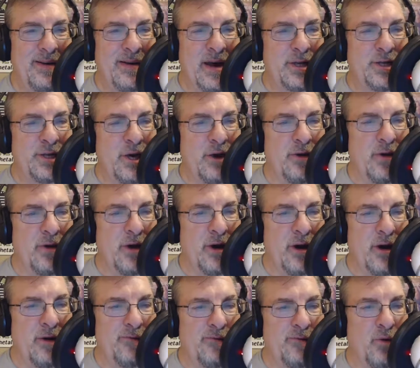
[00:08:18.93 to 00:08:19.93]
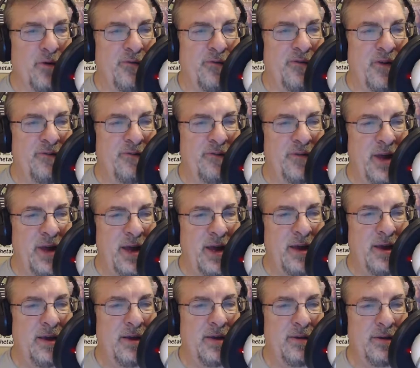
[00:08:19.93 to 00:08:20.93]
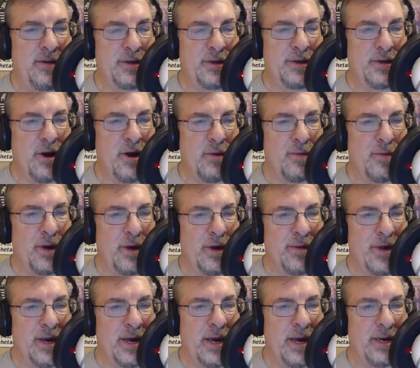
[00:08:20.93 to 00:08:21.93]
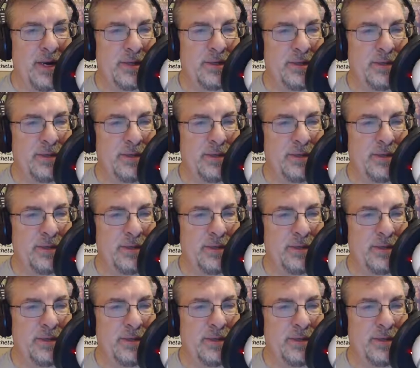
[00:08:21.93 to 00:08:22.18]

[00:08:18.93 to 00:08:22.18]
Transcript: Got you 450 to start with, I guess.